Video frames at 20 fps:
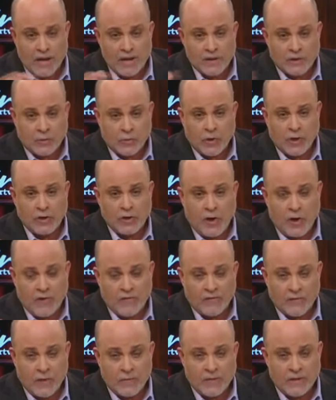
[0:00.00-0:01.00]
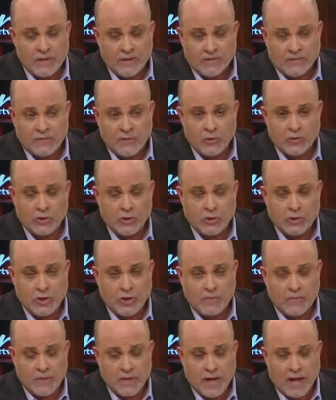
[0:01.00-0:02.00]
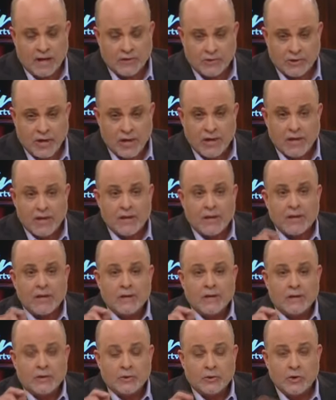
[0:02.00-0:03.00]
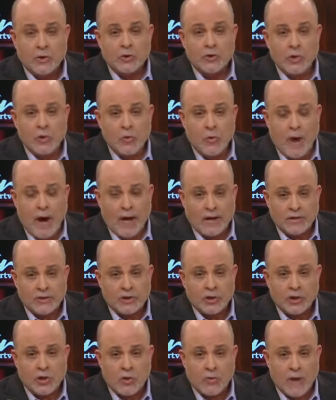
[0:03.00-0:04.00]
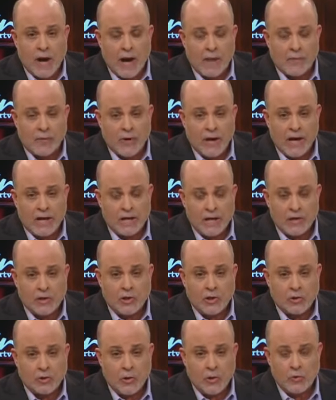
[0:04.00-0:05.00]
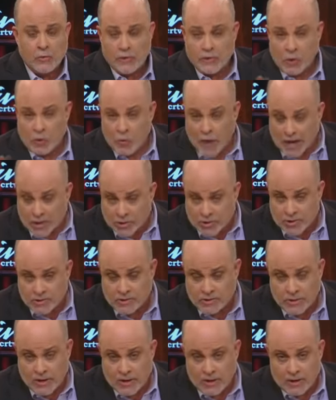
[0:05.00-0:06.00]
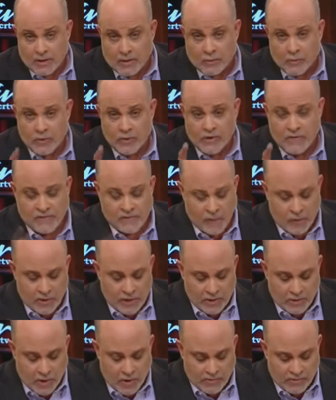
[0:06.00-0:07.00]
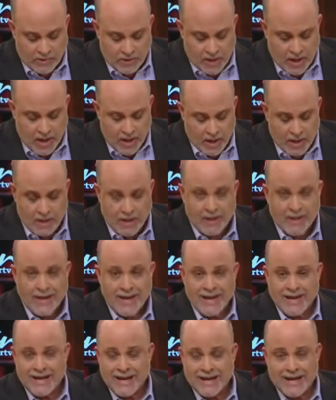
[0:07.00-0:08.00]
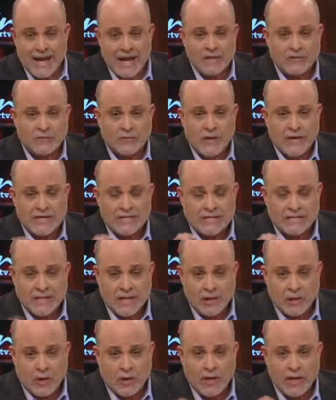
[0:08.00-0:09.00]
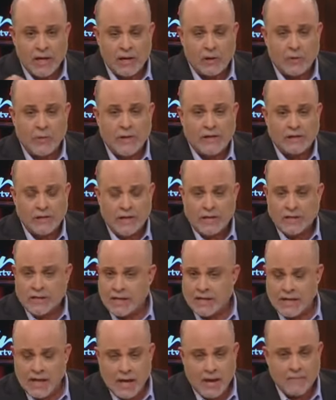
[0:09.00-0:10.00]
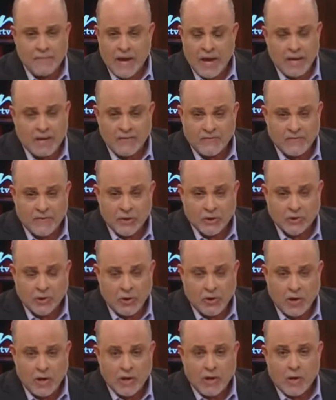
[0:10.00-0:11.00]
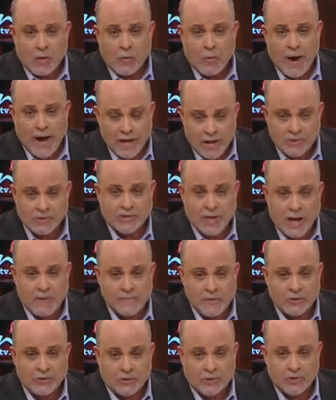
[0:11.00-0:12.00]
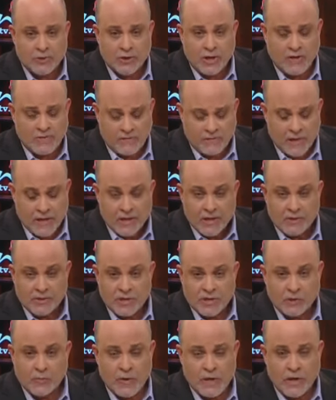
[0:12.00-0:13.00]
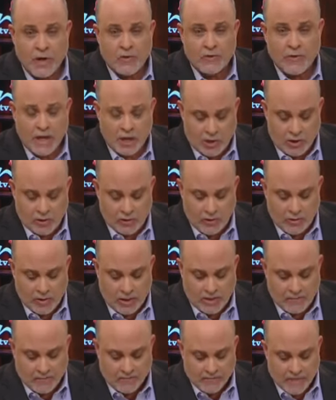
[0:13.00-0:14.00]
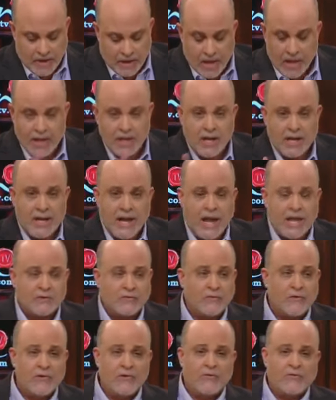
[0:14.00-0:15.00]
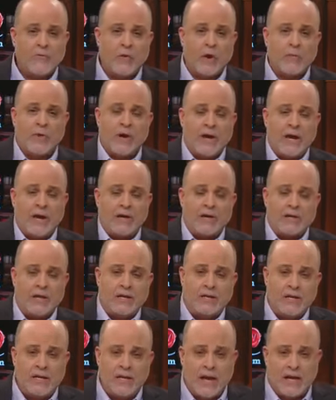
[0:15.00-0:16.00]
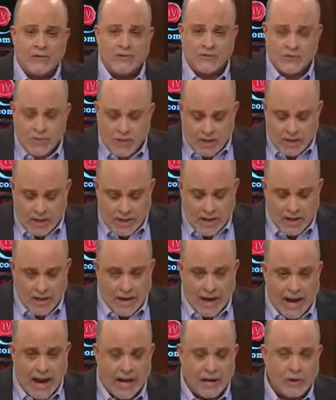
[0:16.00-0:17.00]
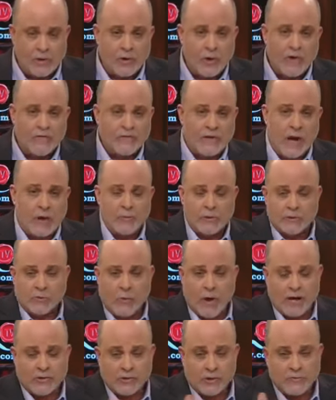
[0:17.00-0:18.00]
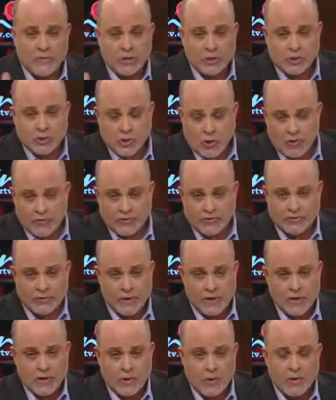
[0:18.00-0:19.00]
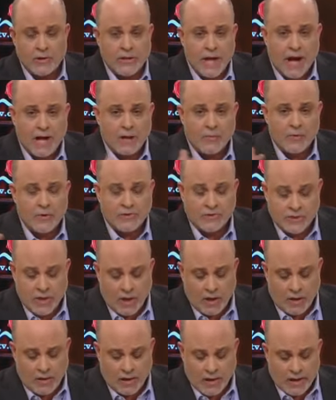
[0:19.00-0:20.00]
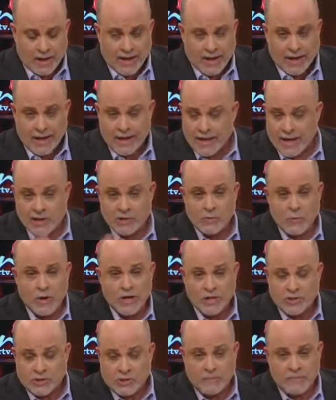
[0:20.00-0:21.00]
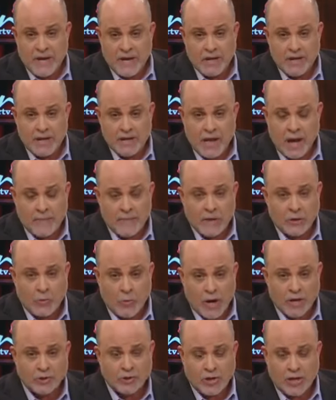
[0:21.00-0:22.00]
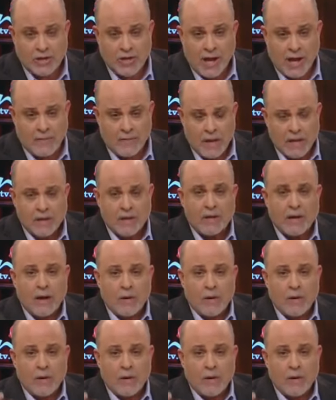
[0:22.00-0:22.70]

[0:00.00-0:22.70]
money through a law firm in this Fusion GPS to do what? To corroborate and collude with the Russians with their phony dossier. He didn't ask for a single Hillary Clinton campaign official. Why is that, Mr. Schiff, since we know they colluded? He didn't ask for the former head of the DNC. I don't know if that was Wasserman Schultz or Donna Brazile. He doesn't want to subpoena them and question them.